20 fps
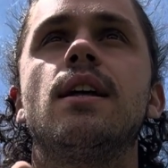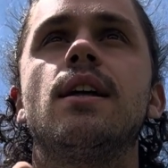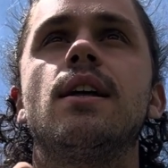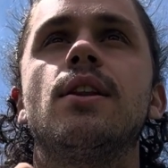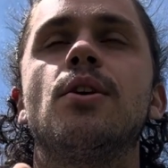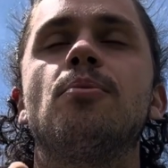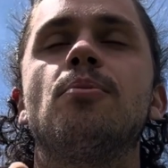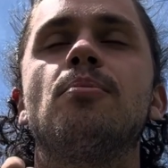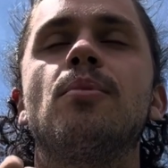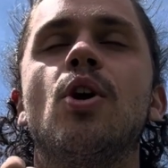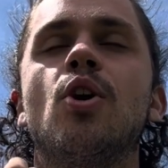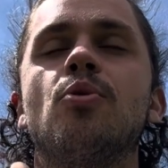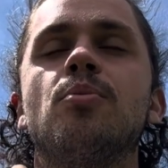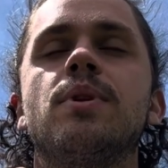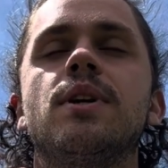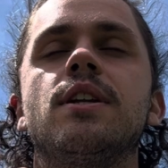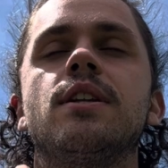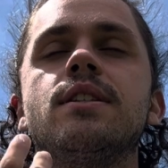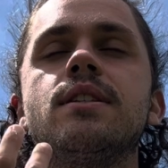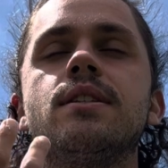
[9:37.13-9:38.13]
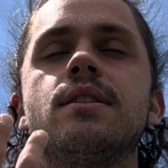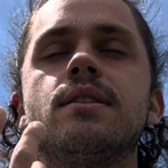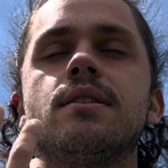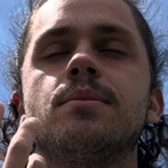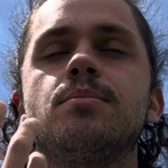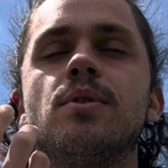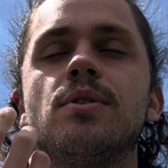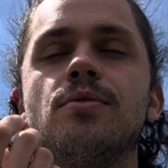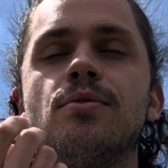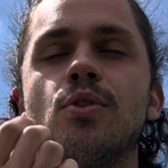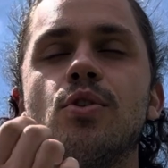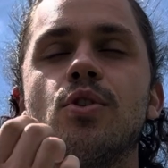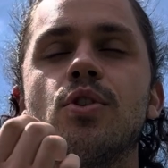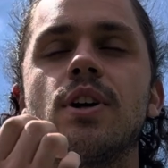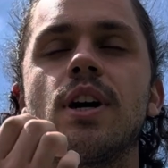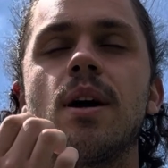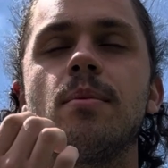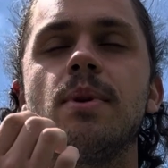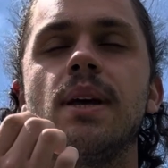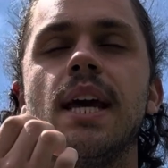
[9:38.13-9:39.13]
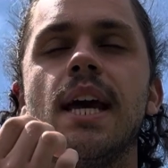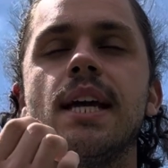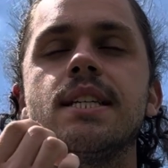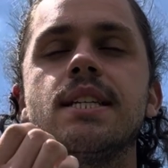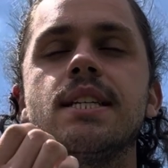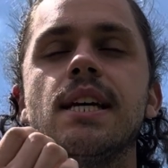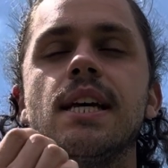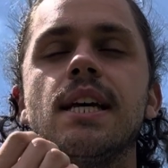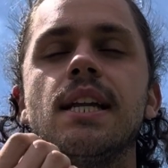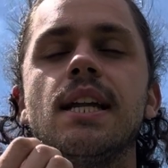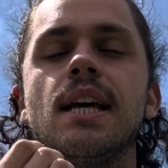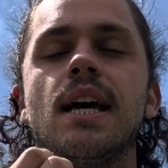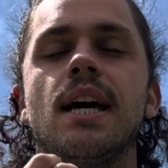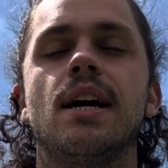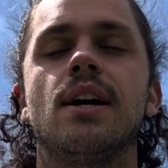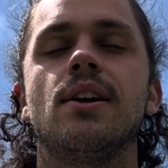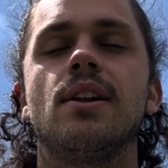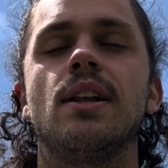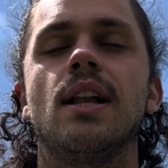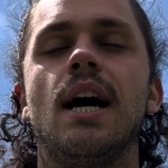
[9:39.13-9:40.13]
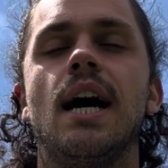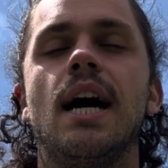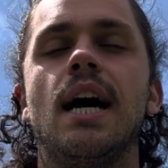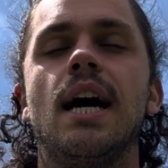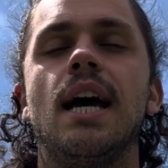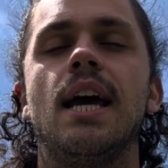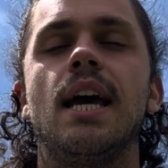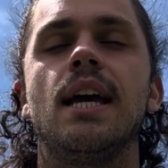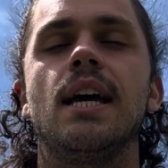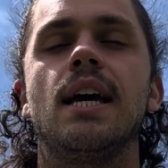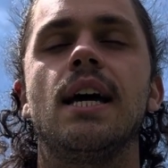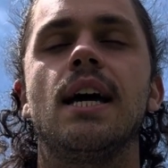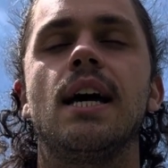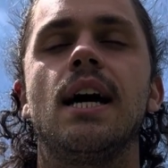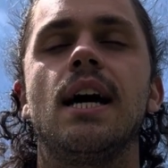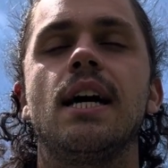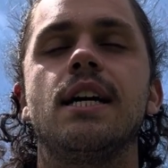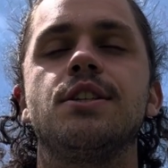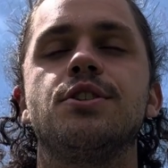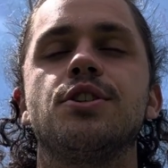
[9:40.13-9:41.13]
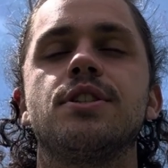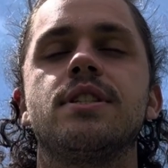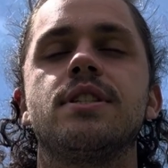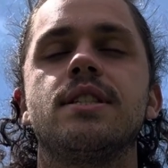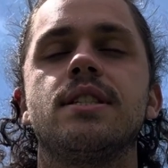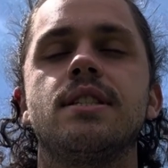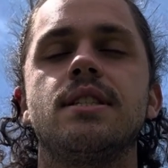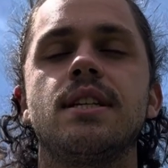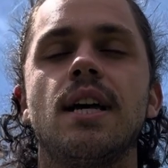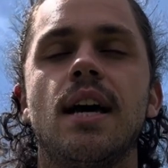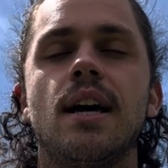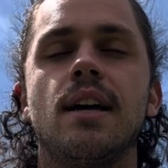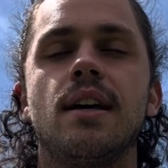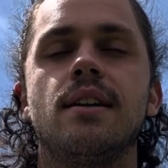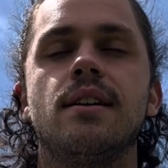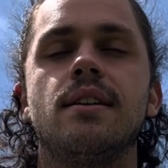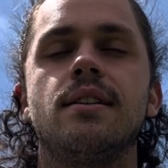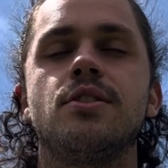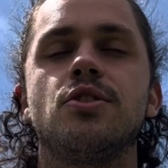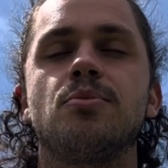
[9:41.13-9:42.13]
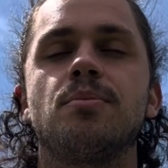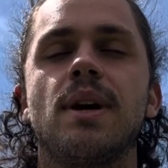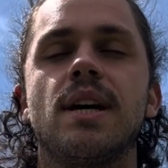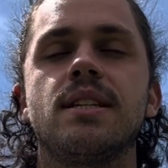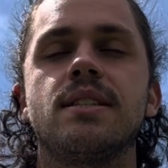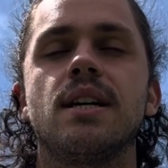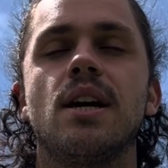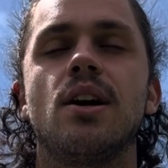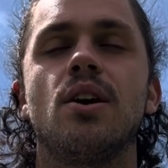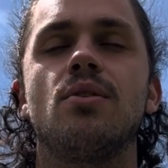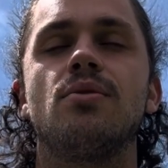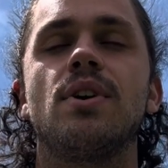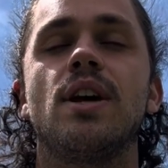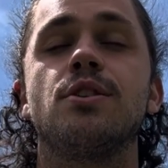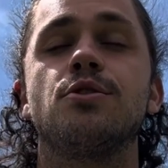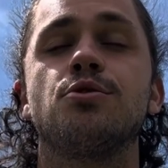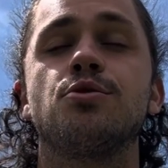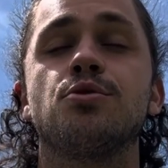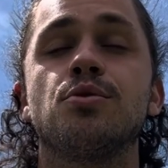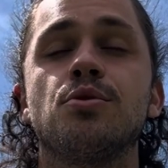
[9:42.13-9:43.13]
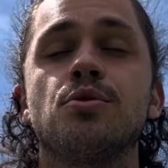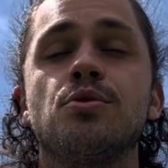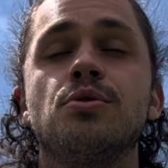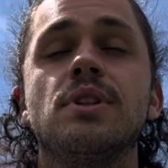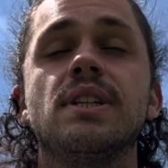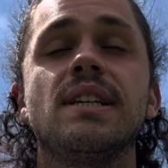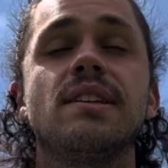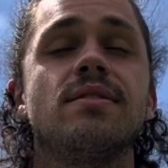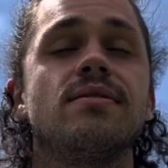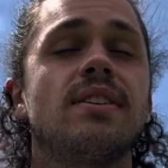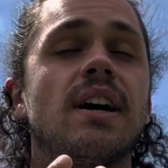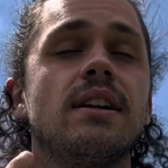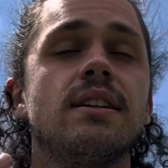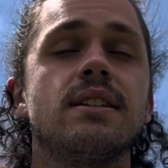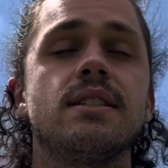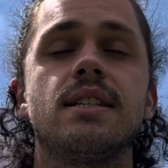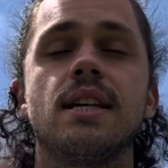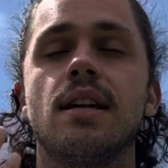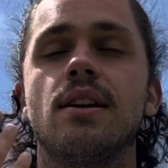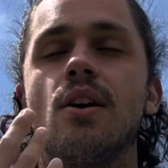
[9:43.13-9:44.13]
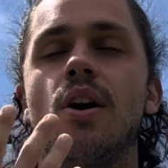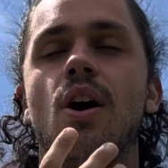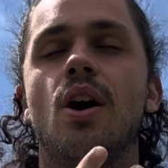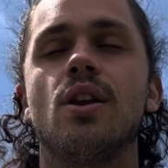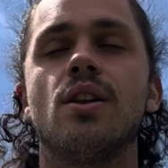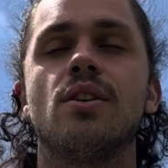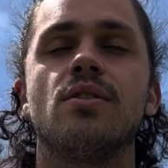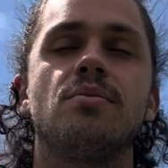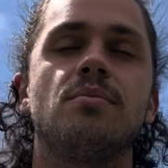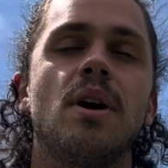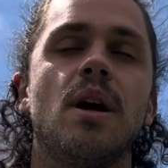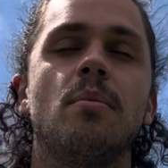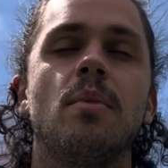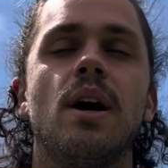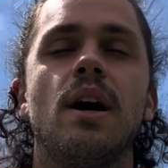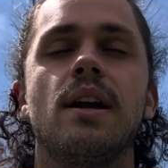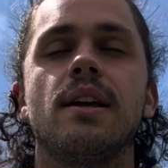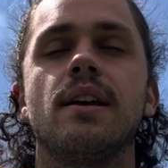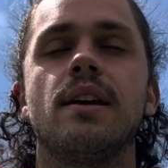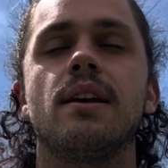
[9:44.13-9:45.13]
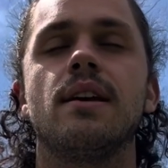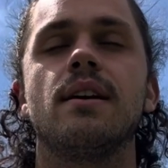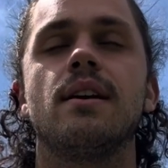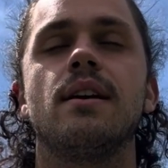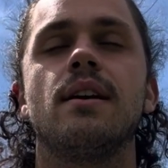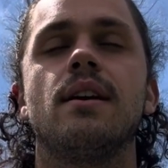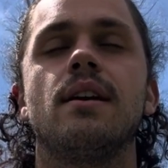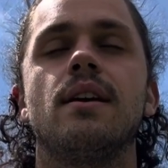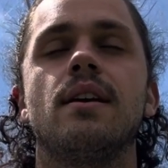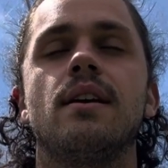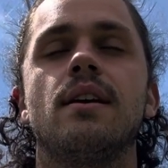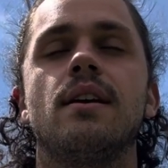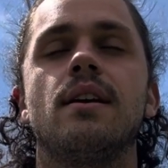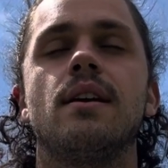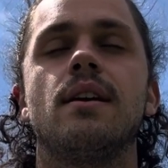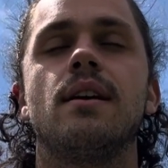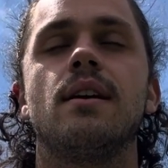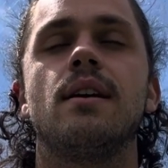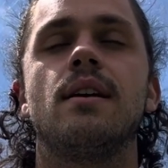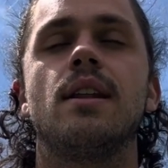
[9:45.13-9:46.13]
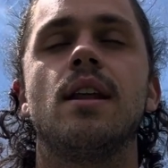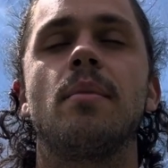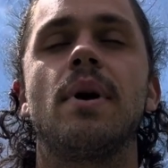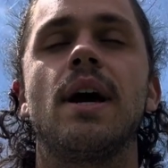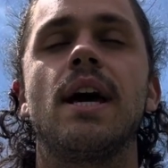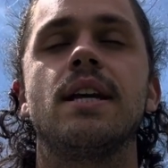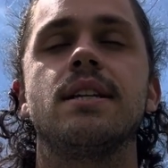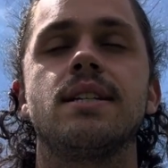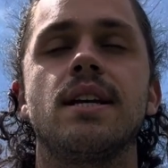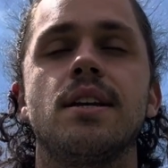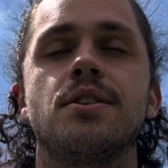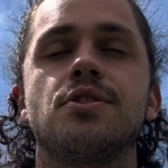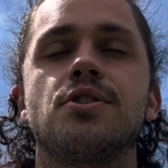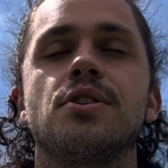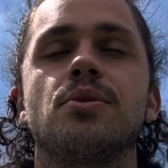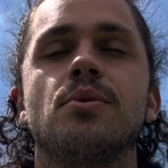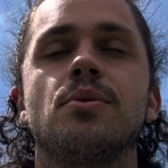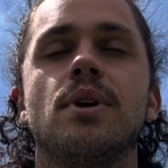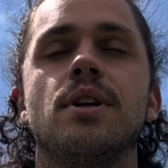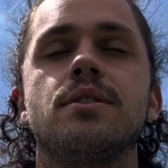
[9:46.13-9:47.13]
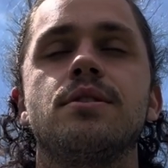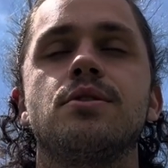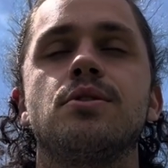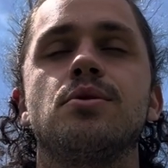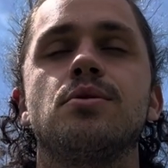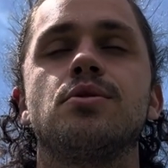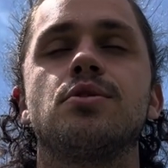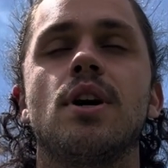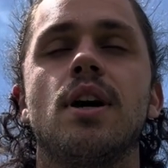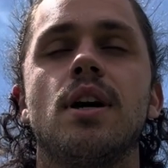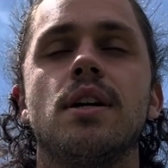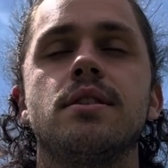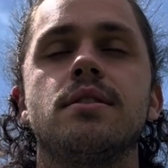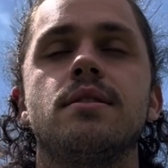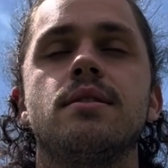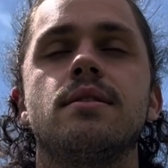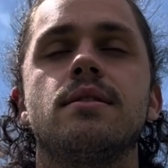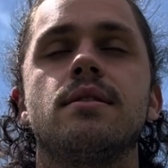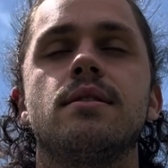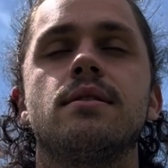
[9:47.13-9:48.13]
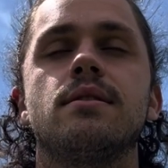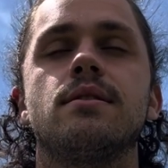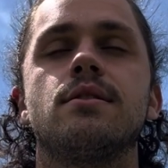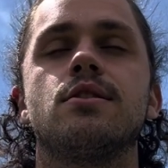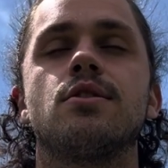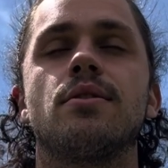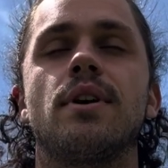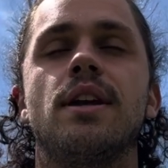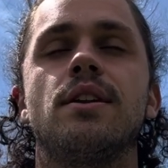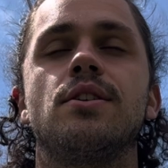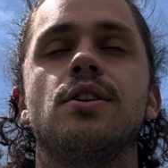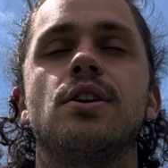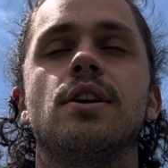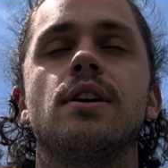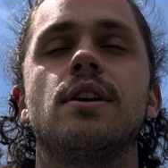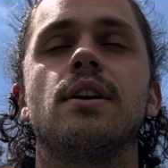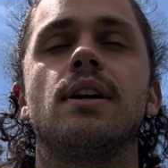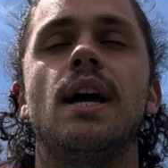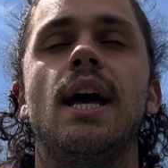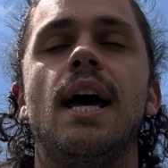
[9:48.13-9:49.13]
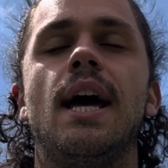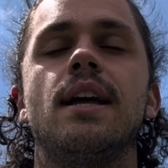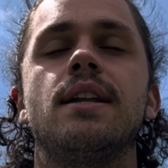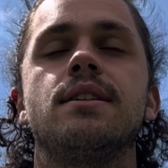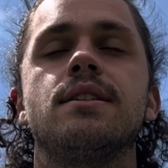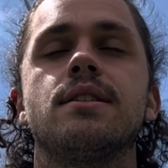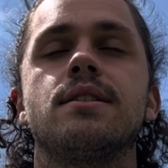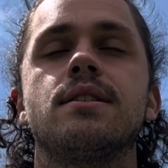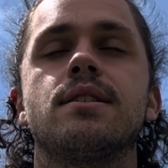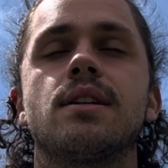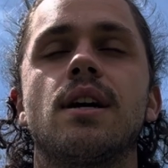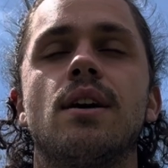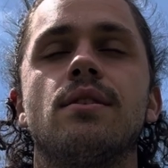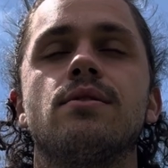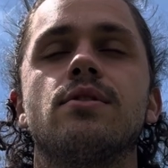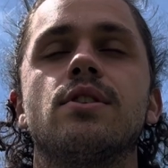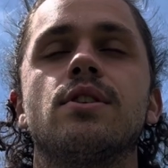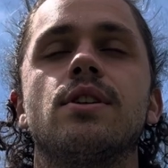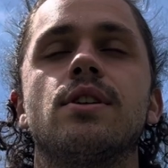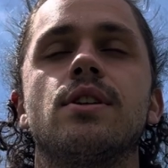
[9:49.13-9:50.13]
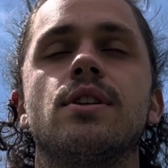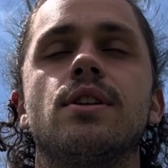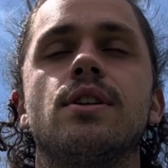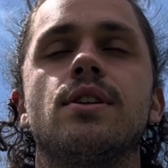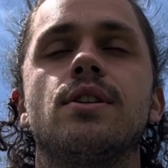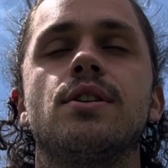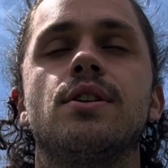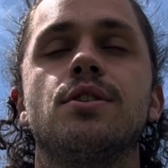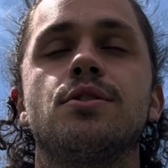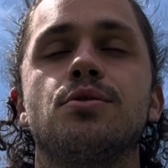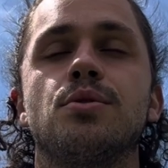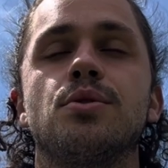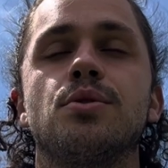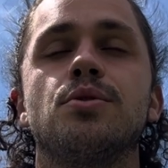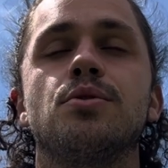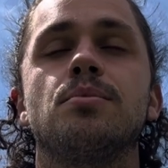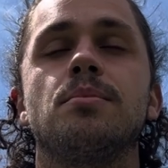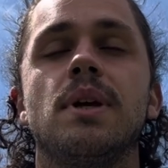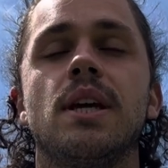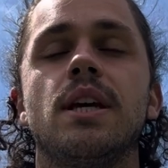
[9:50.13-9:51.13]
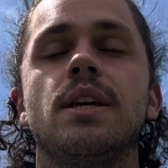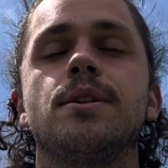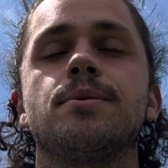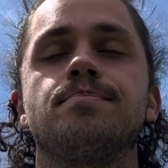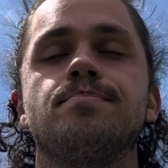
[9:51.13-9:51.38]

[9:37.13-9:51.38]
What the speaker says: the moment before I began to inhale, I just said to myself and truly felt in all of my body that my intention was to trust, surrender, and discover the true me.